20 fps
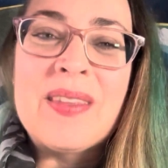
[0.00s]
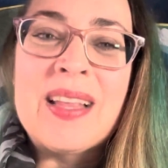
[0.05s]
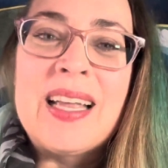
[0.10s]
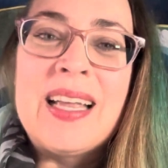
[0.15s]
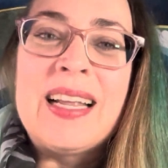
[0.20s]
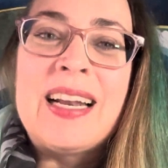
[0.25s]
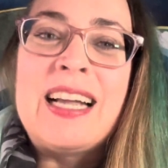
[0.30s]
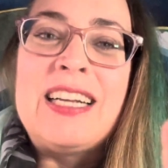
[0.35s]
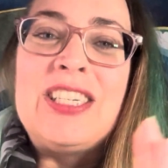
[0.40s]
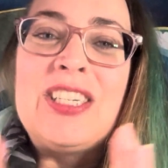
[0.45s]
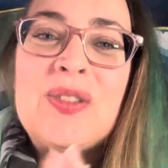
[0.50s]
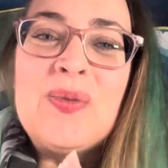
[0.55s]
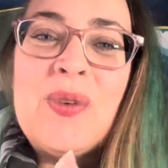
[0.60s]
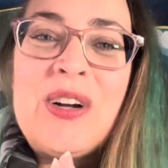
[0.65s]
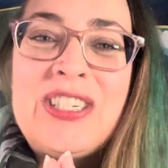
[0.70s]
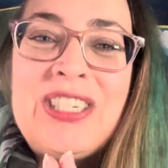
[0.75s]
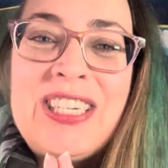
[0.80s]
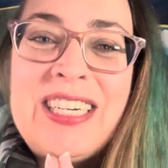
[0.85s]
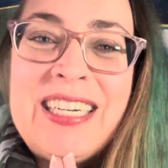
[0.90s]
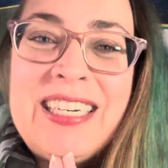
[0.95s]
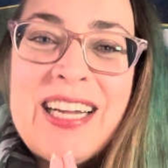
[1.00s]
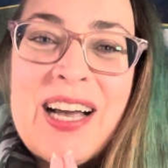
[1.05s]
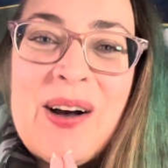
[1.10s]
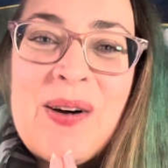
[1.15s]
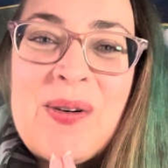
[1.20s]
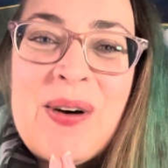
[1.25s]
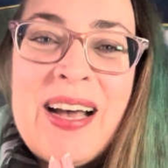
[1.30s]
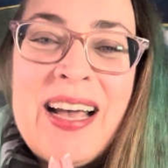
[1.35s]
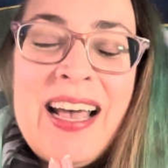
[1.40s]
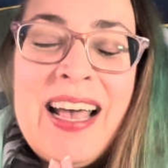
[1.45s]
And I just want you to
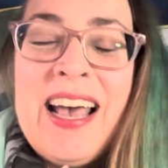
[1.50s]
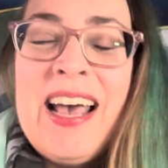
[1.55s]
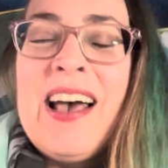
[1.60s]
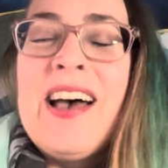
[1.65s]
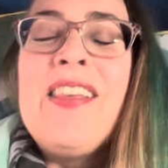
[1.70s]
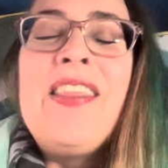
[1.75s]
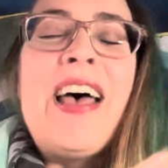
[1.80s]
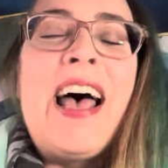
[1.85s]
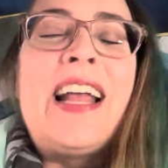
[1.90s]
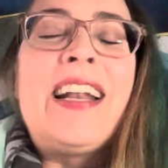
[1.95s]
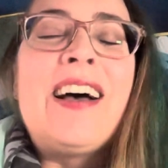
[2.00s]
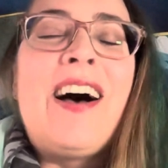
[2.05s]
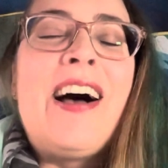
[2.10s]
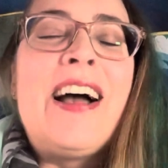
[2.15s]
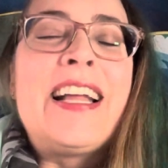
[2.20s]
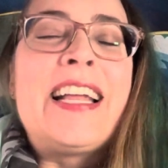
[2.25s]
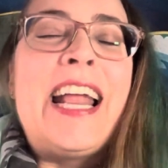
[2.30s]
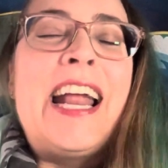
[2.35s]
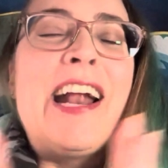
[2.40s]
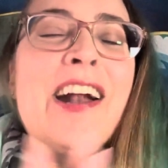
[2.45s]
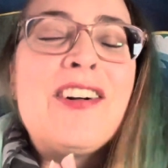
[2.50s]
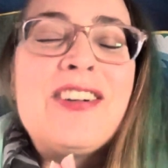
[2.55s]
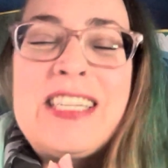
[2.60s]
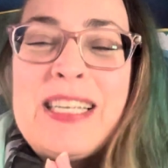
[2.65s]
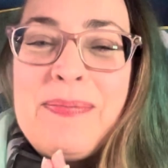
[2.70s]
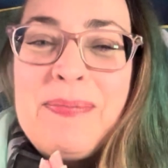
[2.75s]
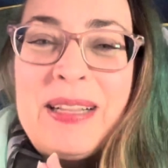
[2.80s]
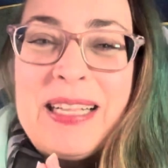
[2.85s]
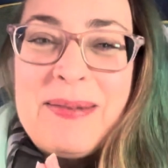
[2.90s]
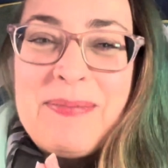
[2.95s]
know that I care
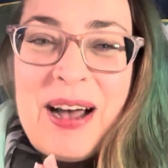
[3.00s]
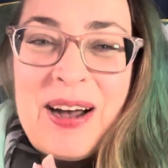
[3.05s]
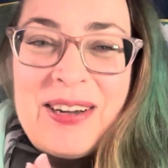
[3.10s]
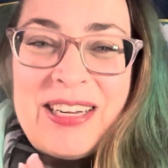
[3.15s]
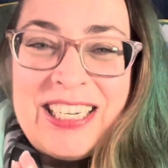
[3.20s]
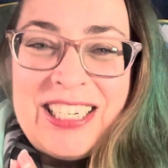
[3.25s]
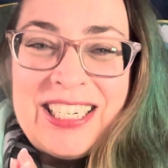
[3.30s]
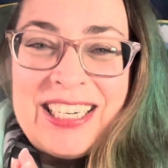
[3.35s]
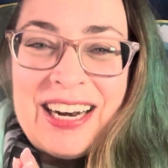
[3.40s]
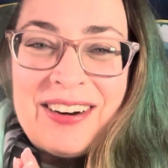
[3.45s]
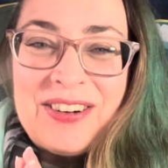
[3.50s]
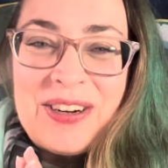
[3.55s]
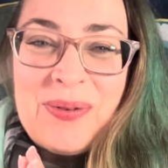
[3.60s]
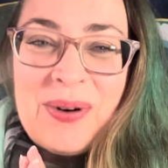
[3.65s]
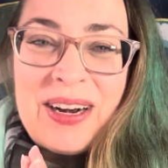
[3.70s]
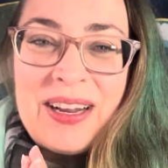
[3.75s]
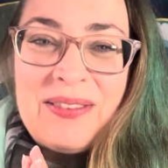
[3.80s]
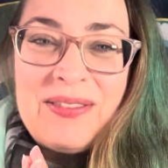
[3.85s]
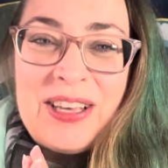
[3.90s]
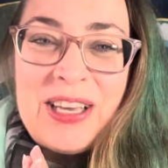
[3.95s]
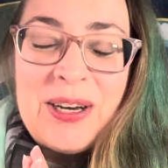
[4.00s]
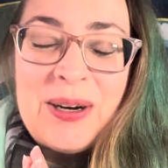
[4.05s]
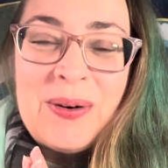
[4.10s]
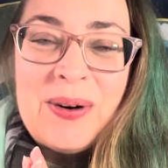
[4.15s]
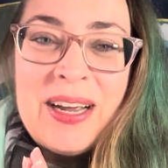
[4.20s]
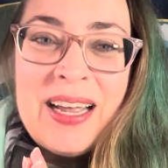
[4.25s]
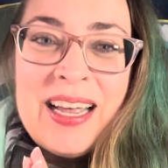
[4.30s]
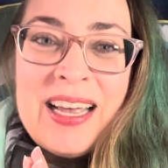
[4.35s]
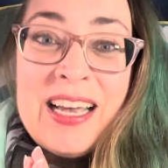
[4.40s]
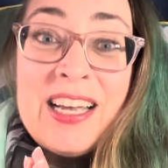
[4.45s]
deeply about each and every one of you.
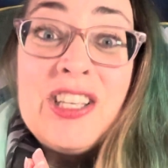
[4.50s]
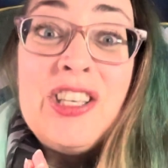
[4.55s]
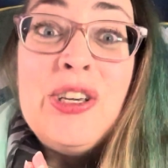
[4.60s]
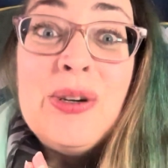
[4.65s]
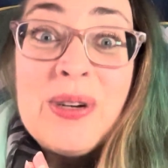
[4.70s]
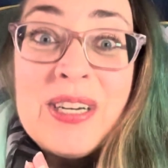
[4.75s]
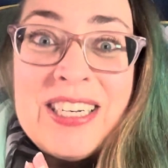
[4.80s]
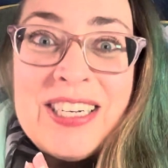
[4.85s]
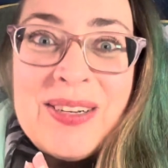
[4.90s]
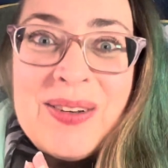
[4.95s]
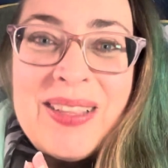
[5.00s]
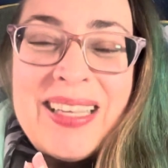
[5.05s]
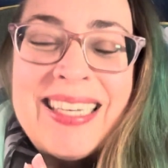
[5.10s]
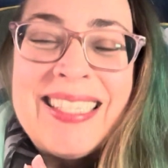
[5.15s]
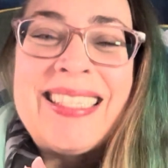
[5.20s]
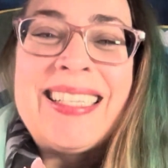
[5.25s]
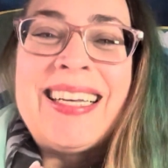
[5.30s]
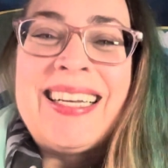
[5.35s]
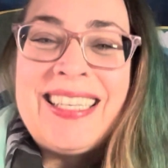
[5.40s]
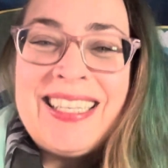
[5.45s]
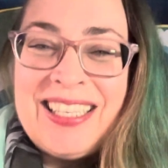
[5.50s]
You can do this.